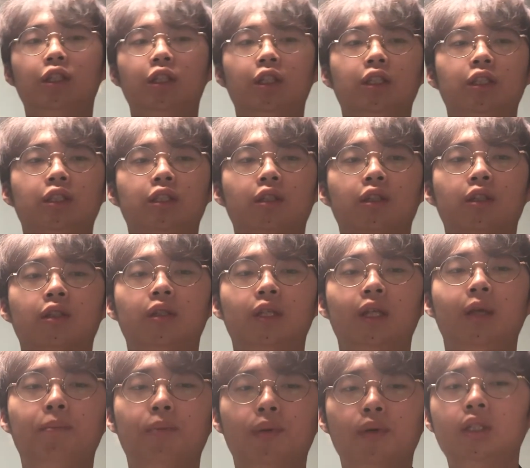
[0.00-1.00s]
is an
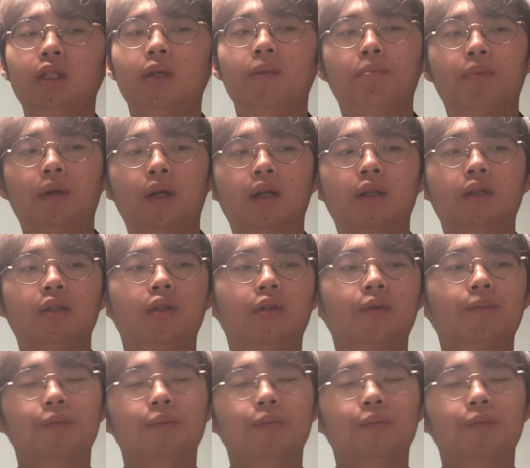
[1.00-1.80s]
important part of